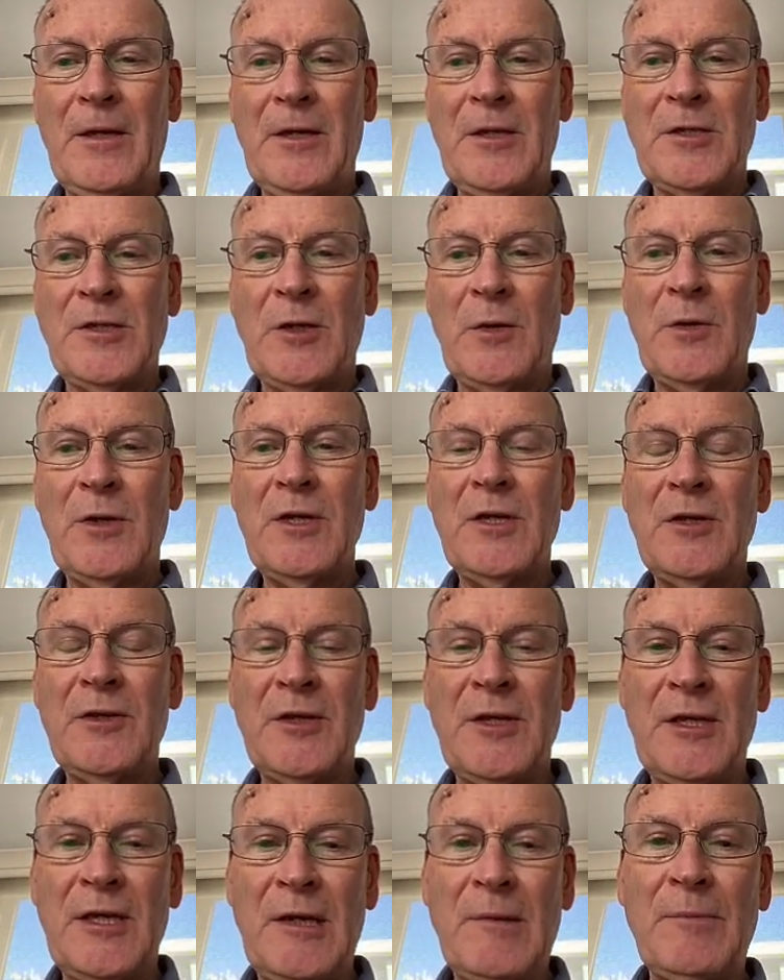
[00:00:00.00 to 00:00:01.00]
So here
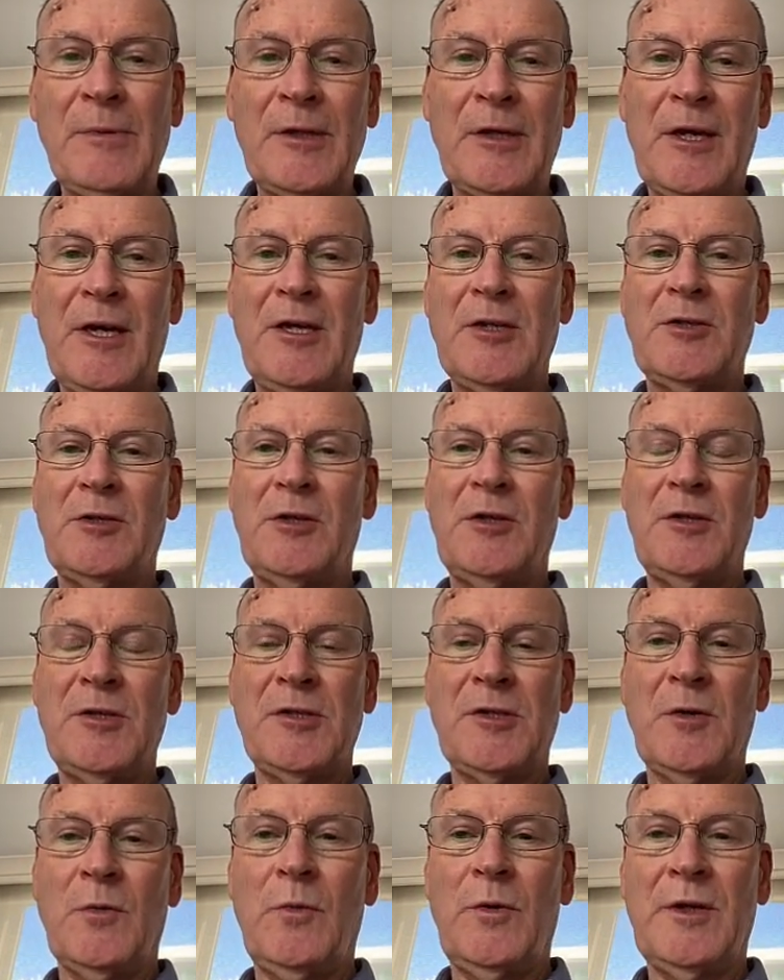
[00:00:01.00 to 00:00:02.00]
the implication
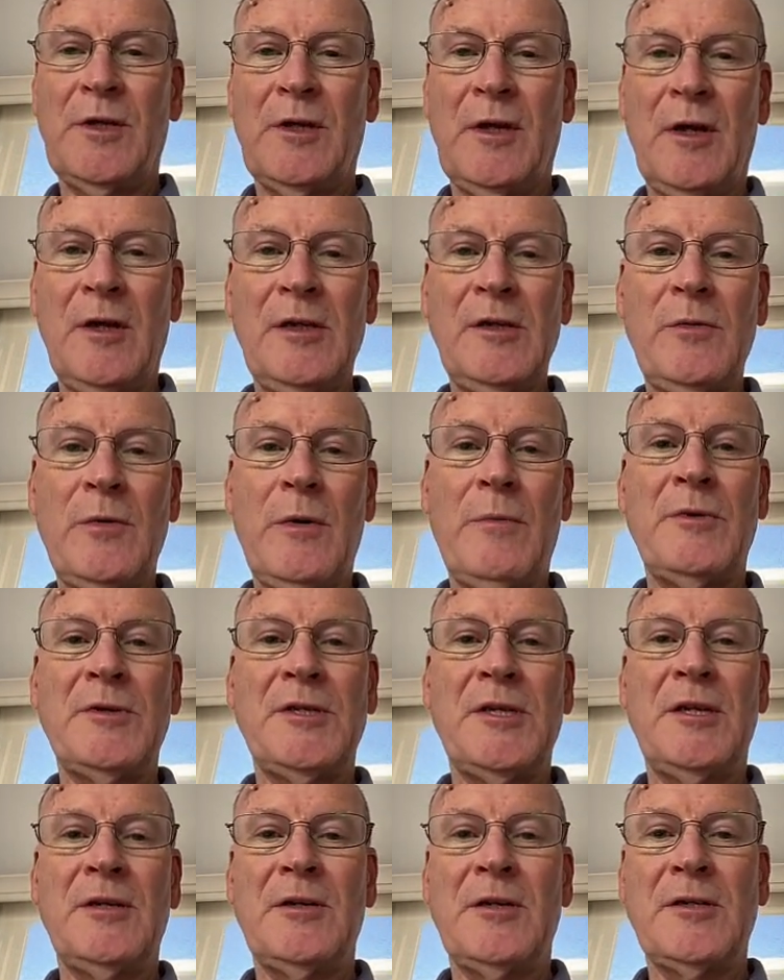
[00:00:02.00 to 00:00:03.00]
is that we can only
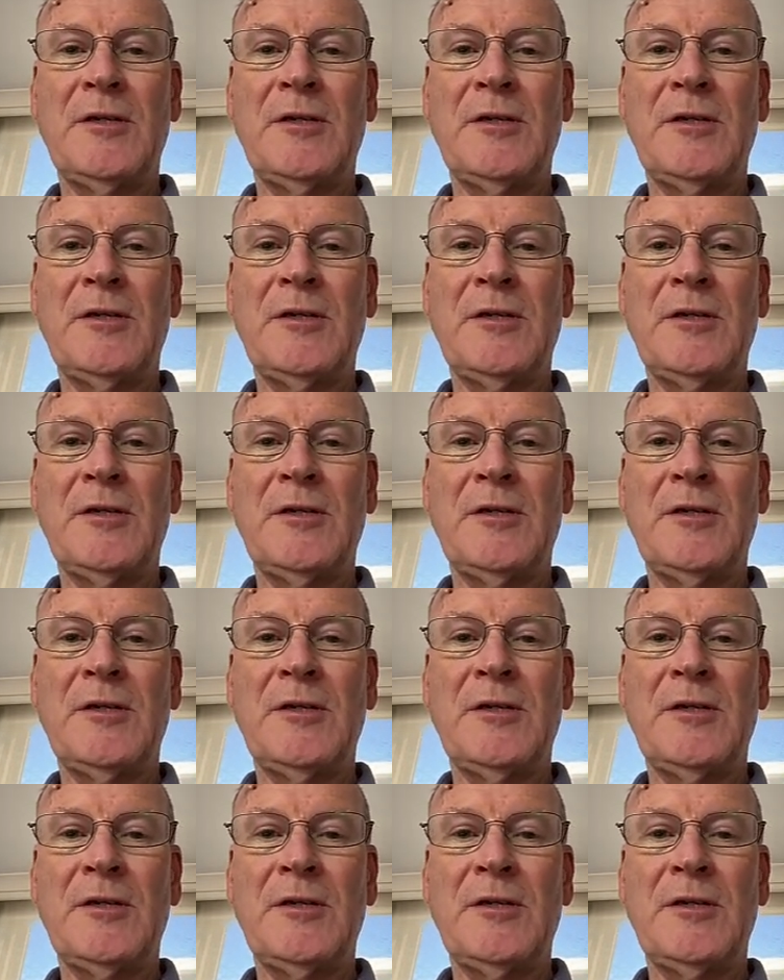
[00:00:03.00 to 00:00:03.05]
represent a